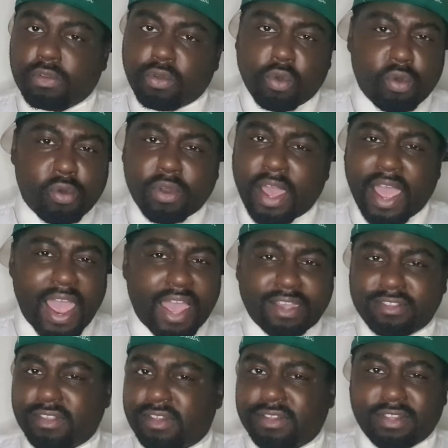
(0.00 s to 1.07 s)
all that
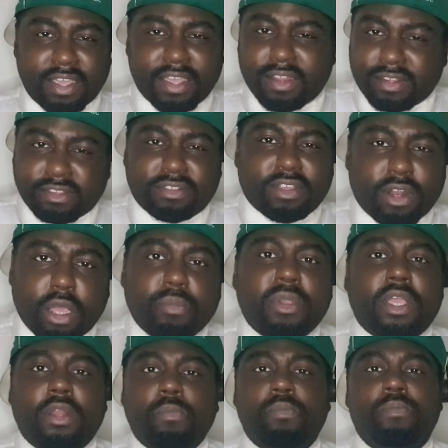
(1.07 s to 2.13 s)
accent there, you know what I
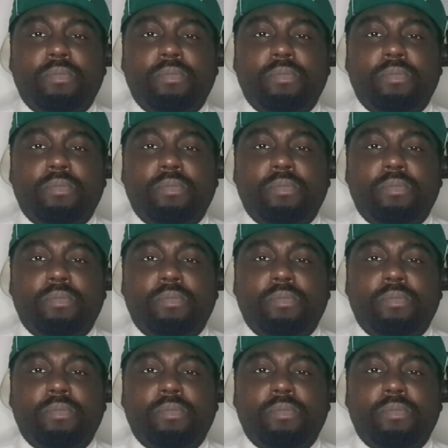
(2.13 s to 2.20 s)
mean?